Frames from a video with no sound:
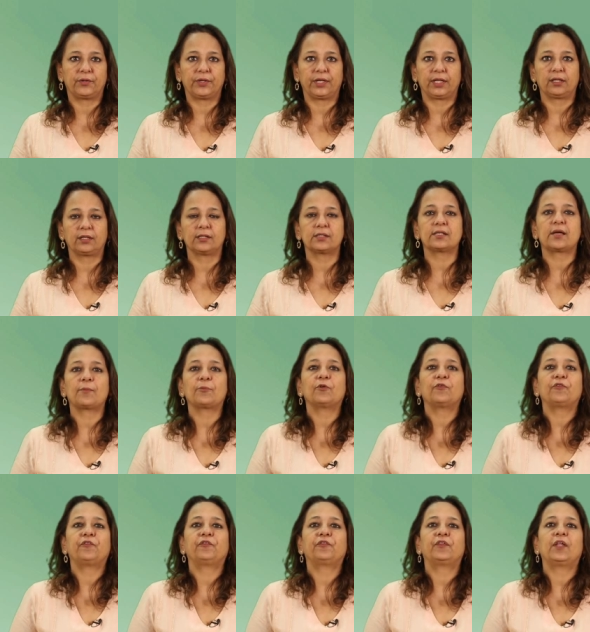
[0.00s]
it. Some
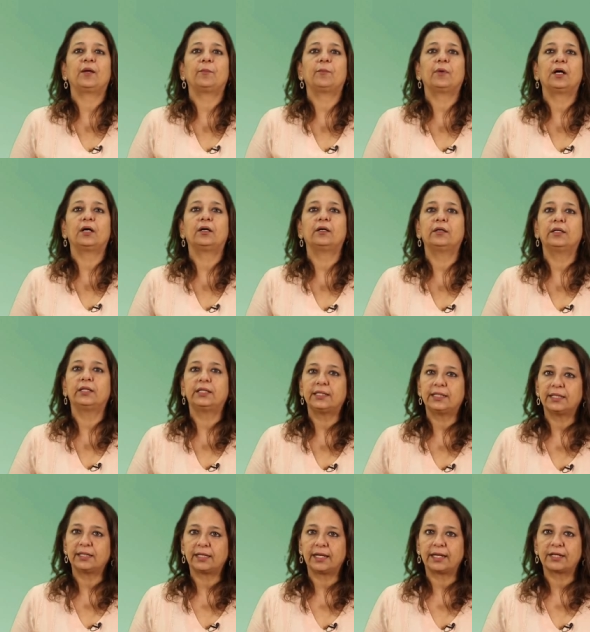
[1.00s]
of them are early
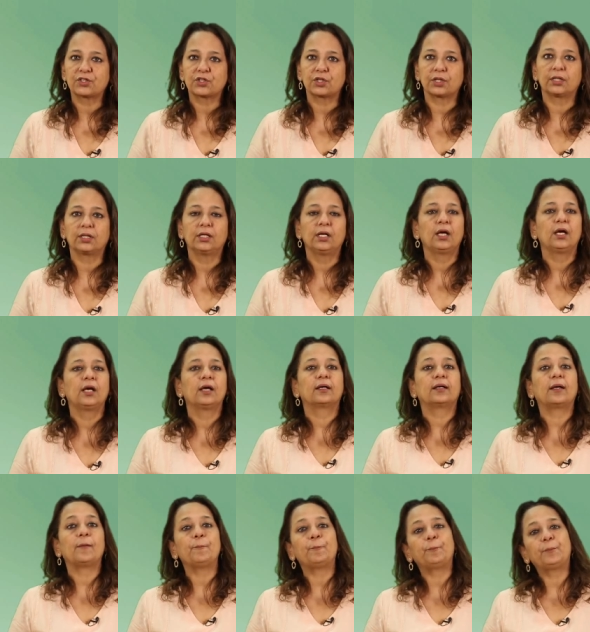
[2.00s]
detection,
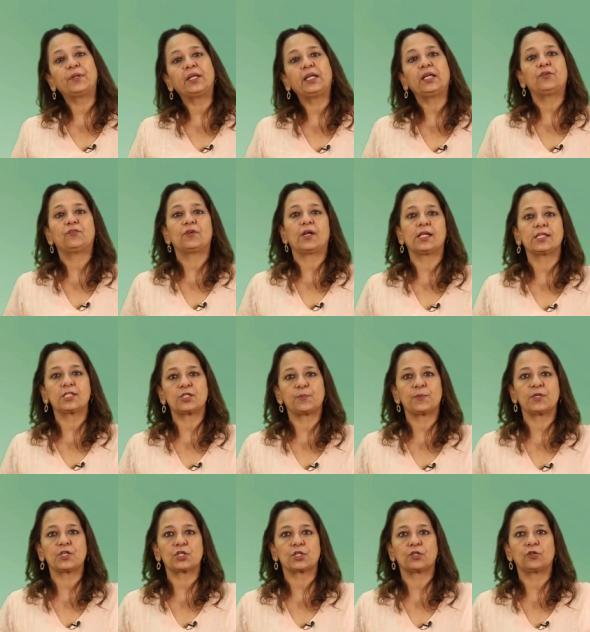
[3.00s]
complete
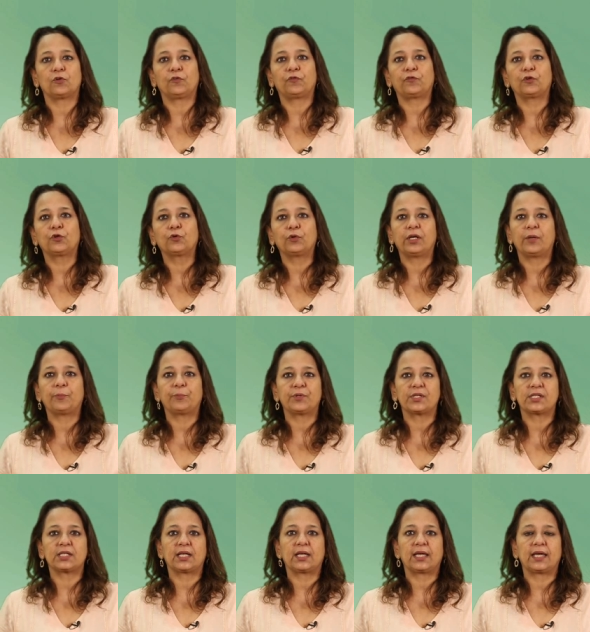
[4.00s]
transmission of new
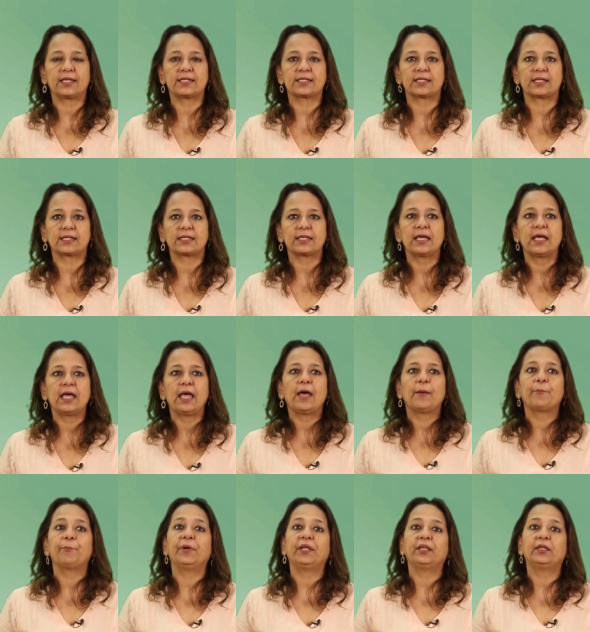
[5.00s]
leprosy cases.
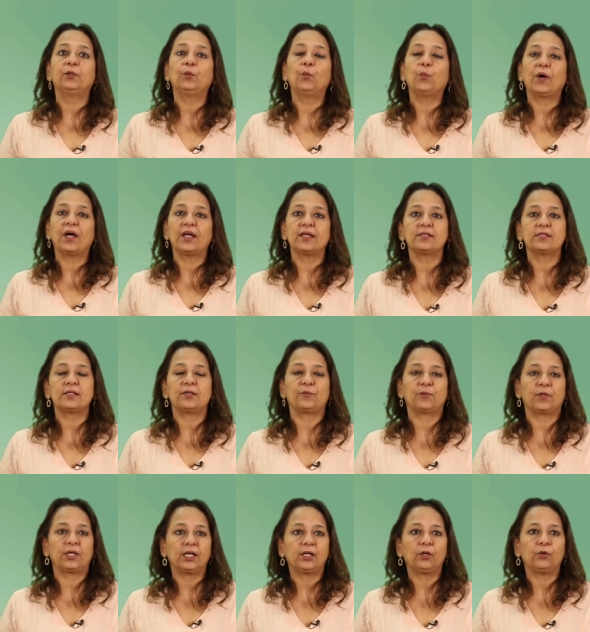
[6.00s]
But the ones that
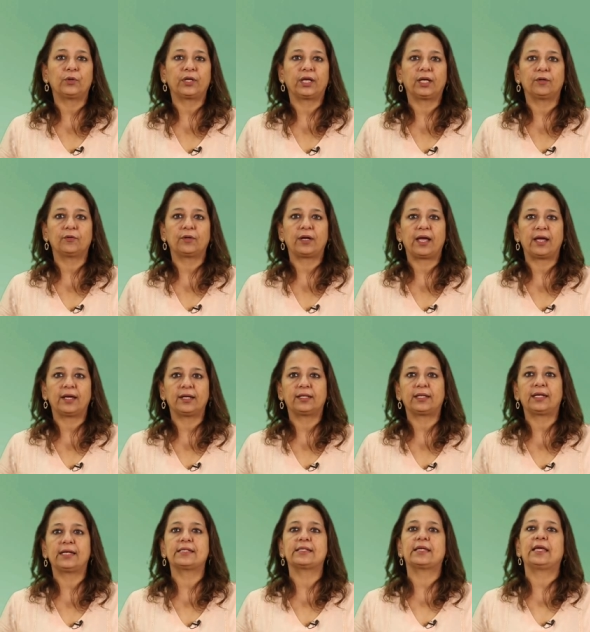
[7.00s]
we are looking at
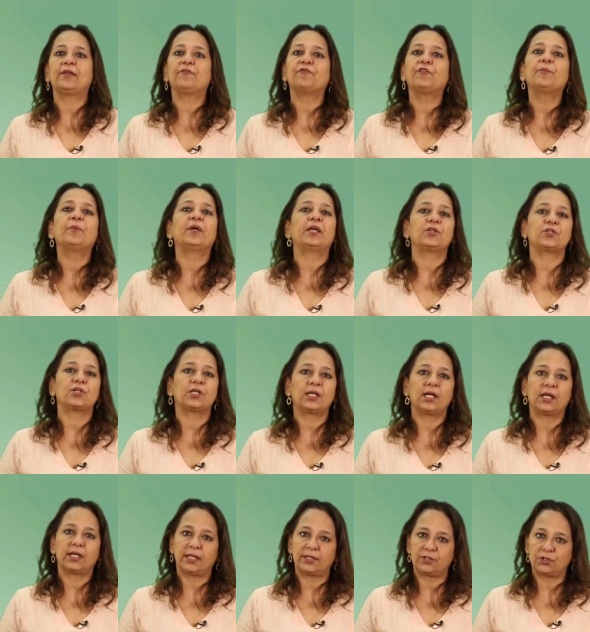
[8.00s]
is information
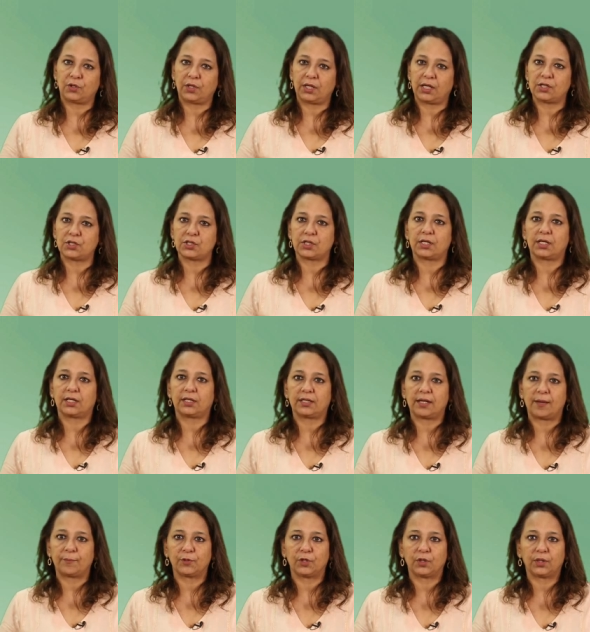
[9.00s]
and education and
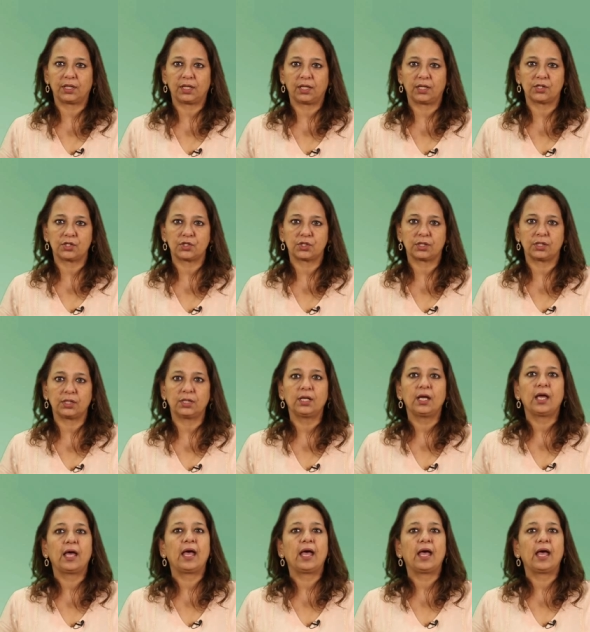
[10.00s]
communication,